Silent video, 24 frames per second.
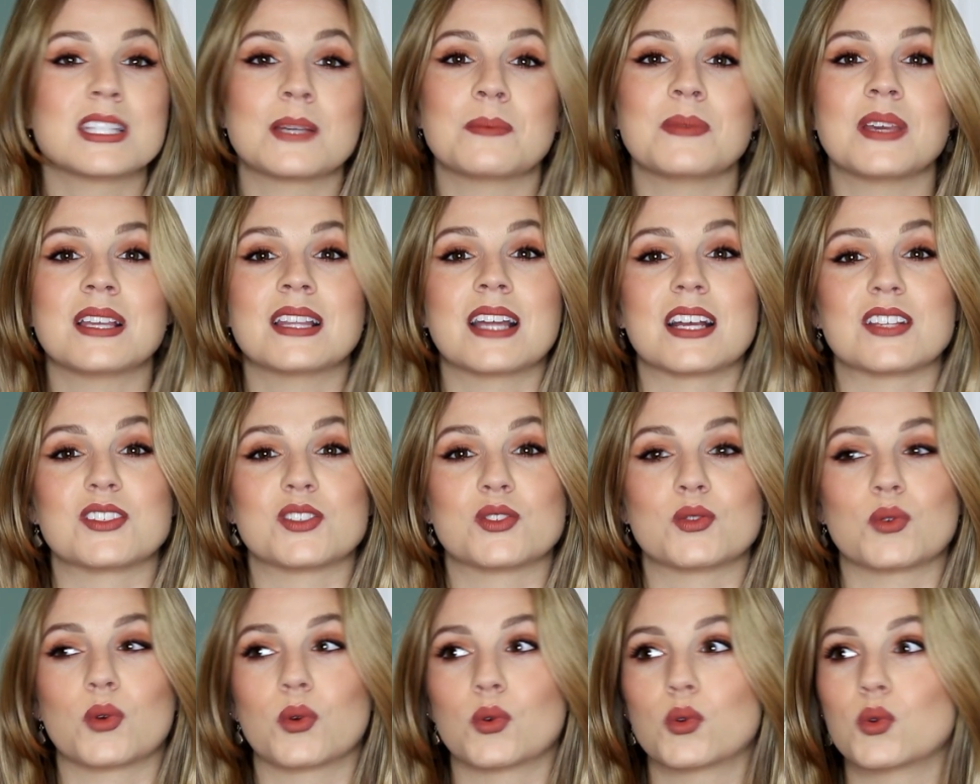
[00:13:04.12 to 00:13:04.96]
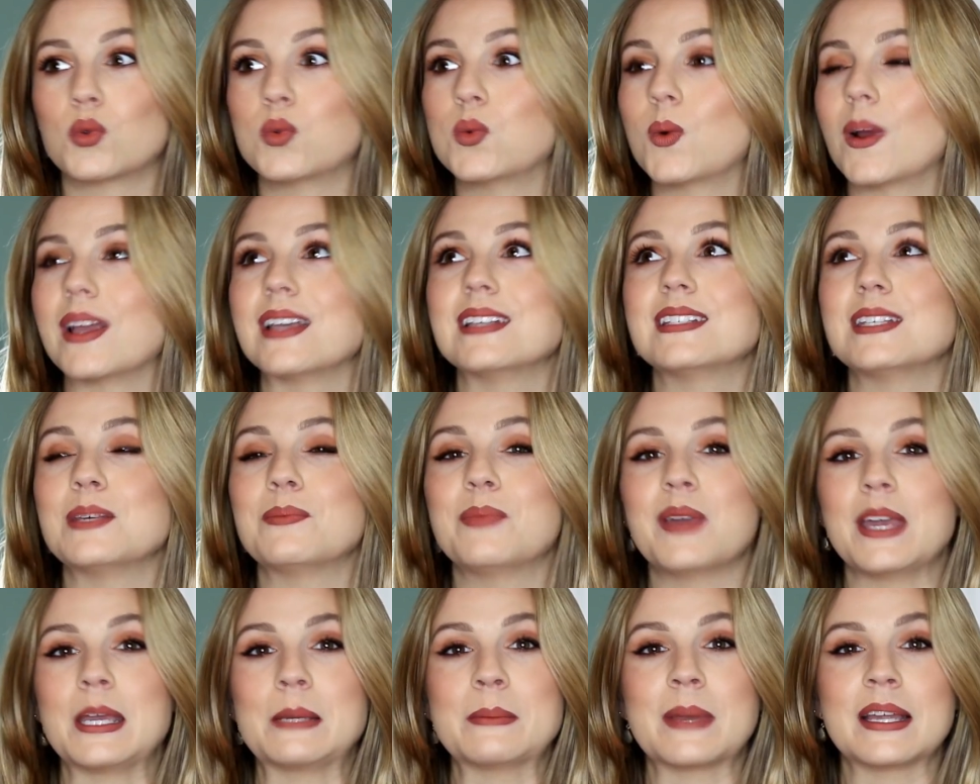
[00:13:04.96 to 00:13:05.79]
something that's crazy
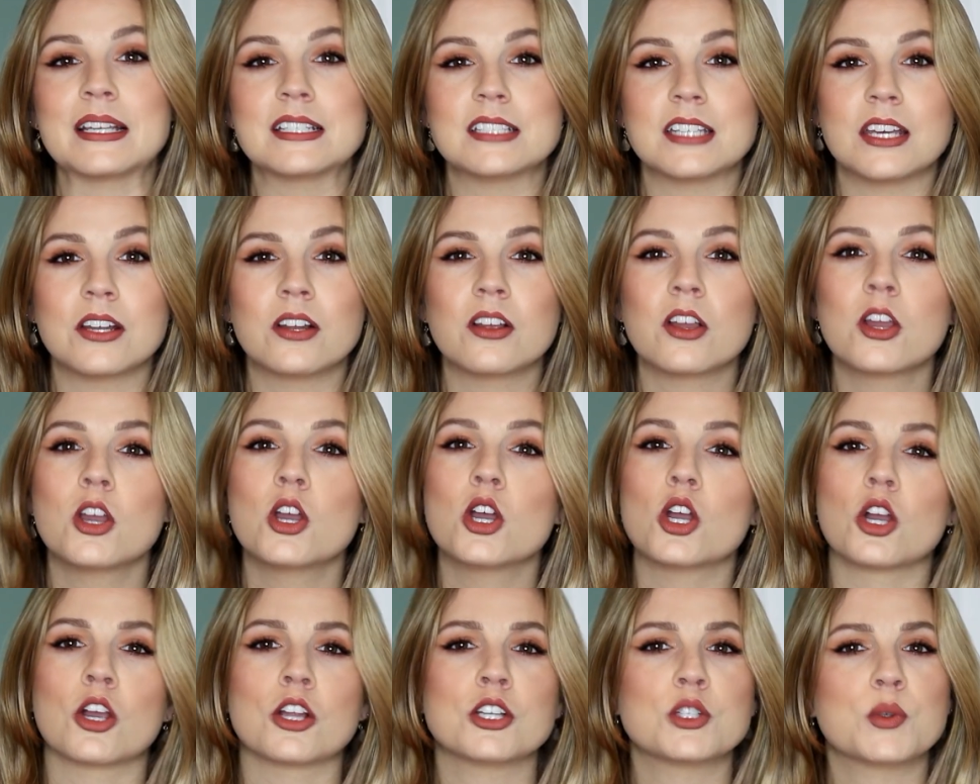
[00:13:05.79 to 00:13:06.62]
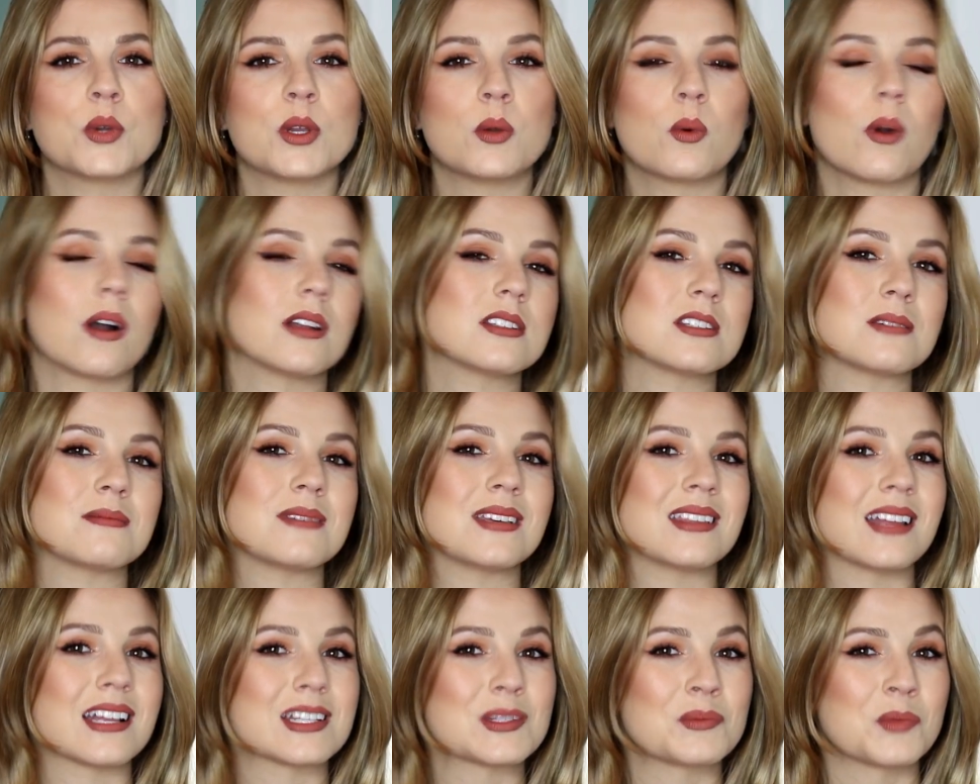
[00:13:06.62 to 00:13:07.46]
pigmented, or do we want
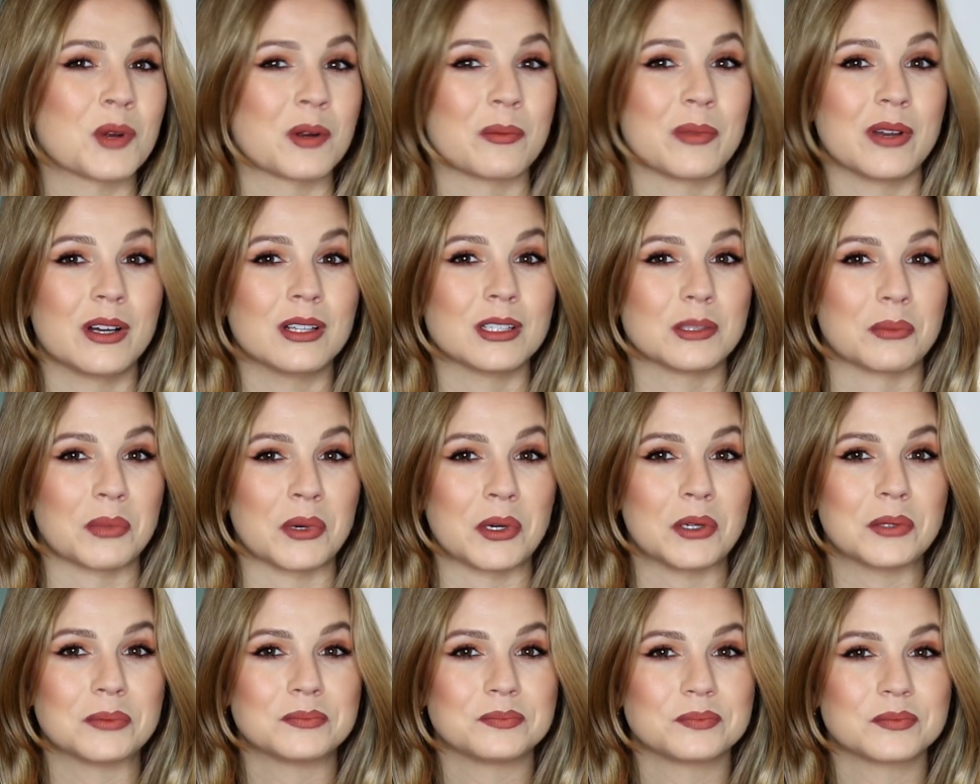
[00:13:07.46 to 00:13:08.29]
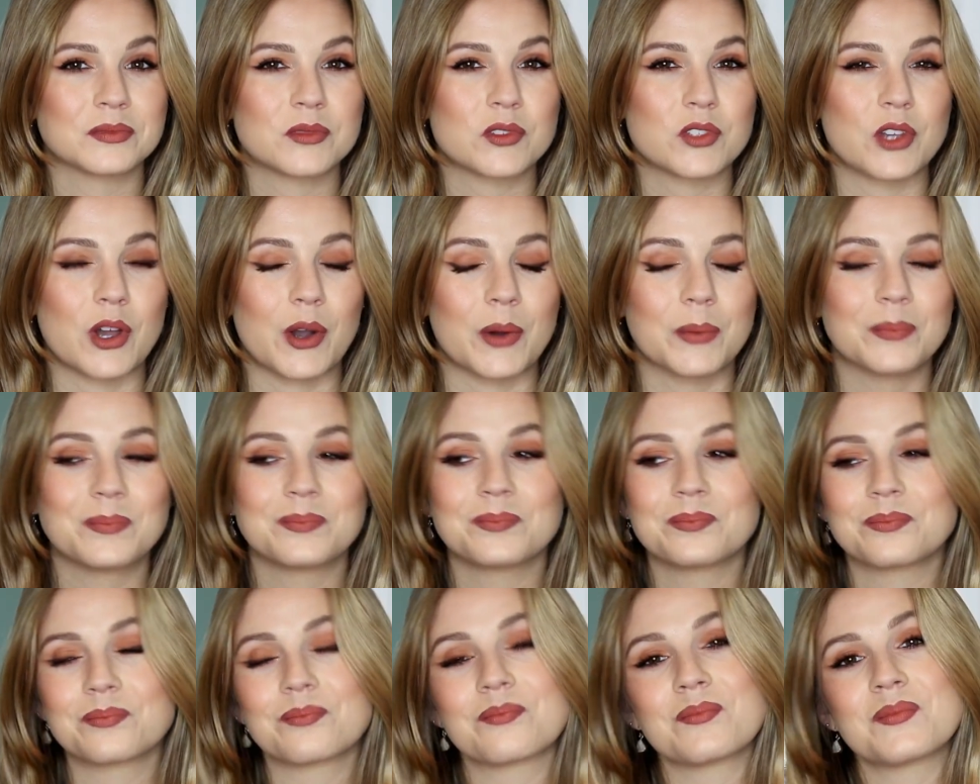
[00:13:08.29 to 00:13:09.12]
something that's more buildable? So
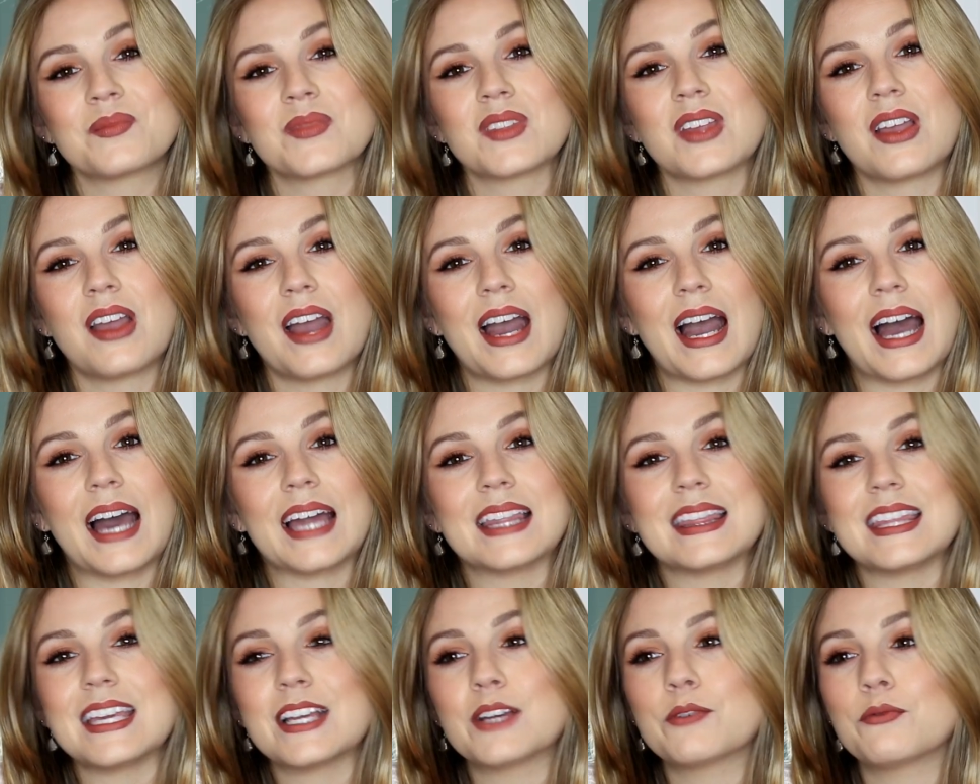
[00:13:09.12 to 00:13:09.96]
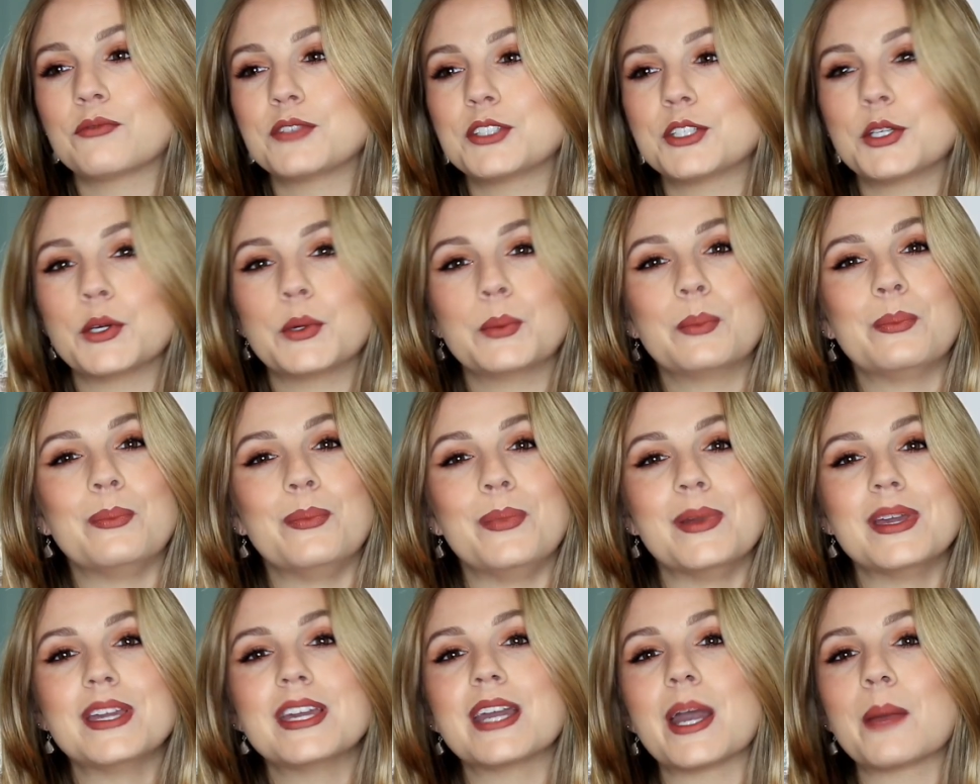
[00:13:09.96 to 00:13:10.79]
I think to
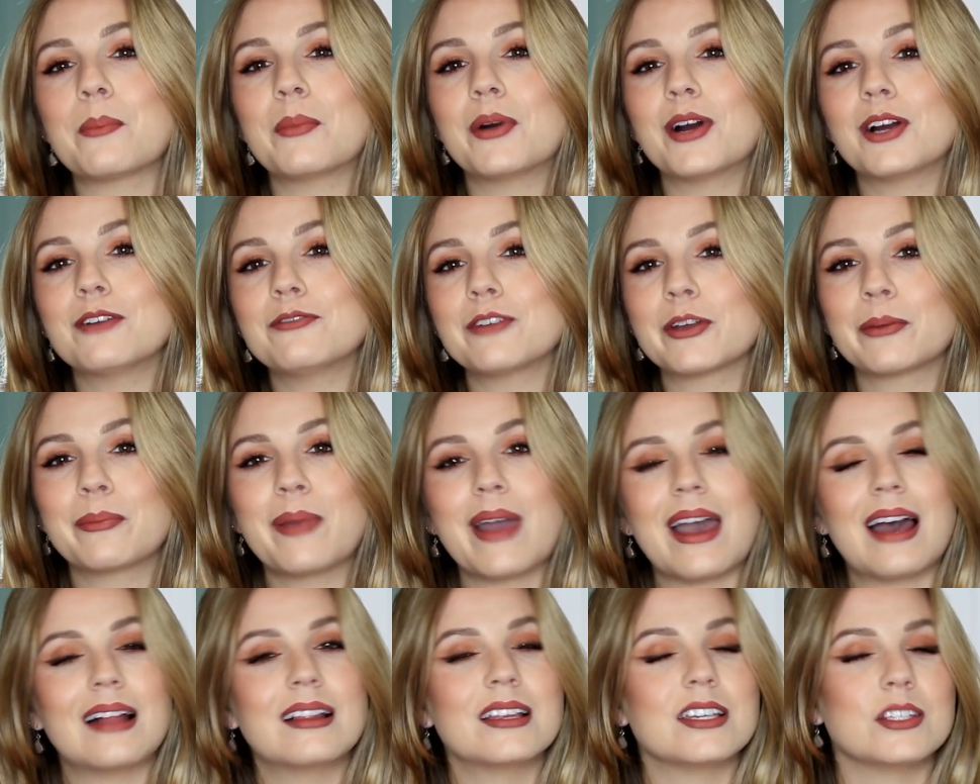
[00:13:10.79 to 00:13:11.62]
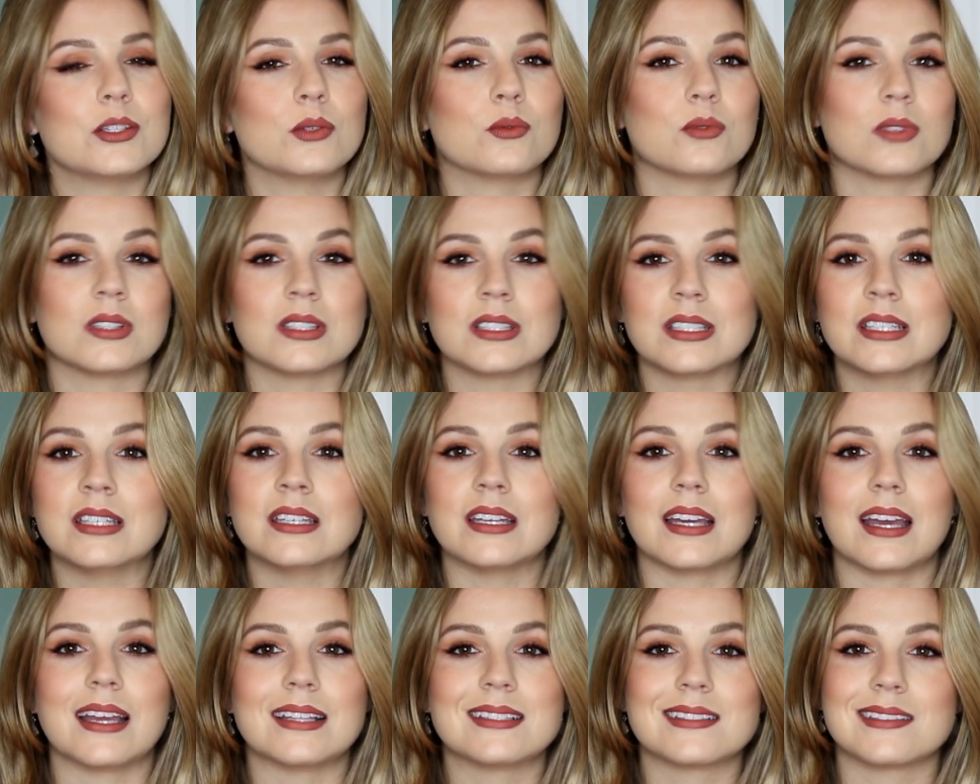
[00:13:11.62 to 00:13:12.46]
be a perfect palette,
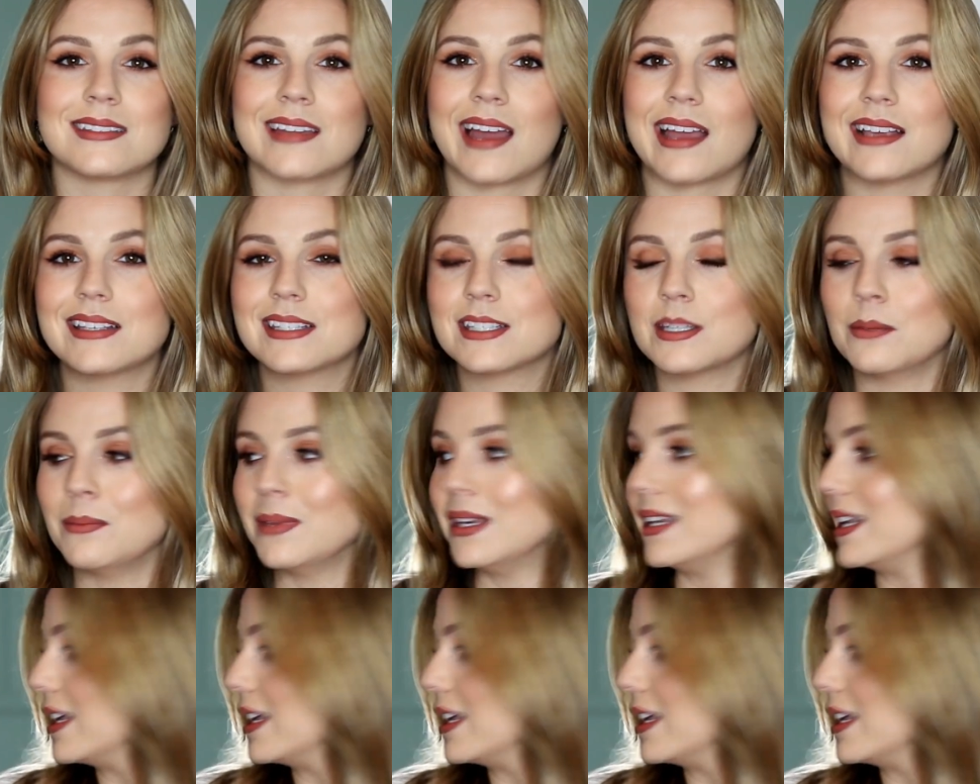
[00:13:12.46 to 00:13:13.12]
it's nice to meet